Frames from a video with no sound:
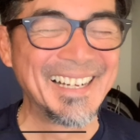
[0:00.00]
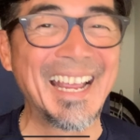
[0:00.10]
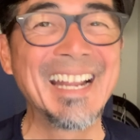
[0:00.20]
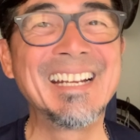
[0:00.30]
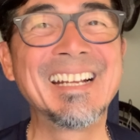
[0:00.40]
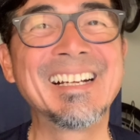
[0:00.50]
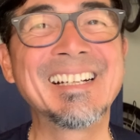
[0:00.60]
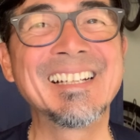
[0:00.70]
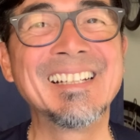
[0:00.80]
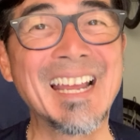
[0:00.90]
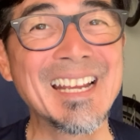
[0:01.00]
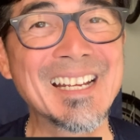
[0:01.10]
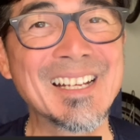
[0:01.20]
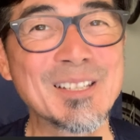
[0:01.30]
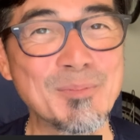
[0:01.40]
And
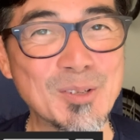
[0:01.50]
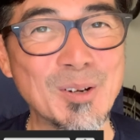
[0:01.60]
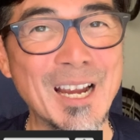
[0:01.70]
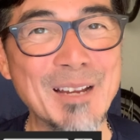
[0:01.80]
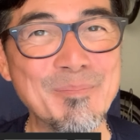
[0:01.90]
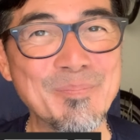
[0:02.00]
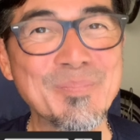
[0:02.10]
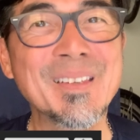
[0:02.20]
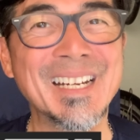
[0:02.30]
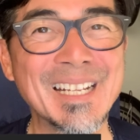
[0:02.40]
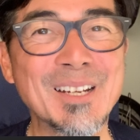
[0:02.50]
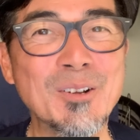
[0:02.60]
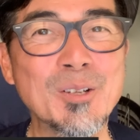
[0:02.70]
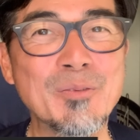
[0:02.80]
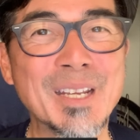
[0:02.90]
like, subscribe, and hit the
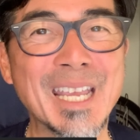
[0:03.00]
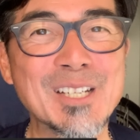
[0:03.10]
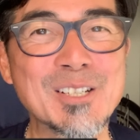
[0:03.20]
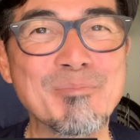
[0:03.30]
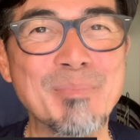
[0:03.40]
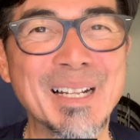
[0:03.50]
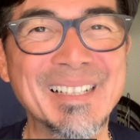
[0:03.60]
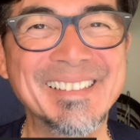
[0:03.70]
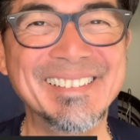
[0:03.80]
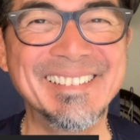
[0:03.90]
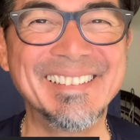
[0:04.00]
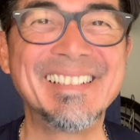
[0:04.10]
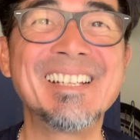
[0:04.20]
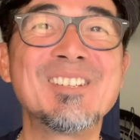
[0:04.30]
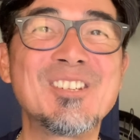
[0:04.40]
notification bell.
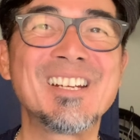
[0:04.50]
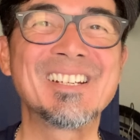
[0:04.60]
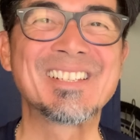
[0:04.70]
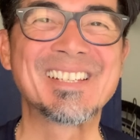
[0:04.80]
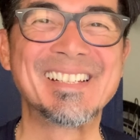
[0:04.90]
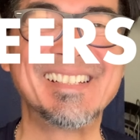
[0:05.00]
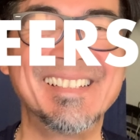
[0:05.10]
Cheers.